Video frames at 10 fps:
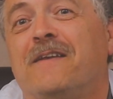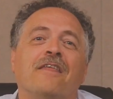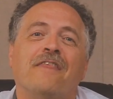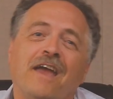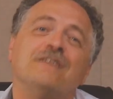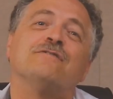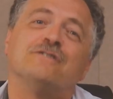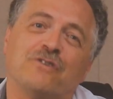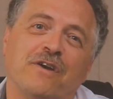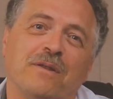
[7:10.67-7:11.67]
Thanks for
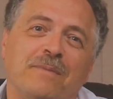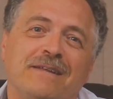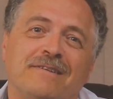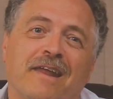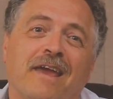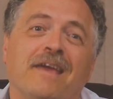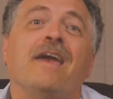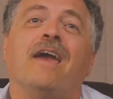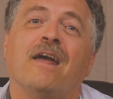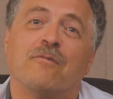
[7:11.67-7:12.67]
joining me today,
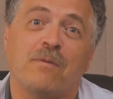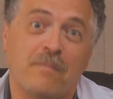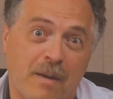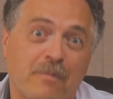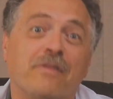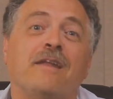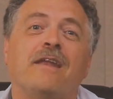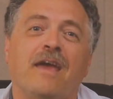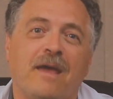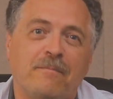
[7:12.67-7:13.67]
and remember the
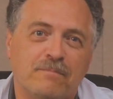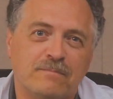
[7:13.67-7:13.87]
name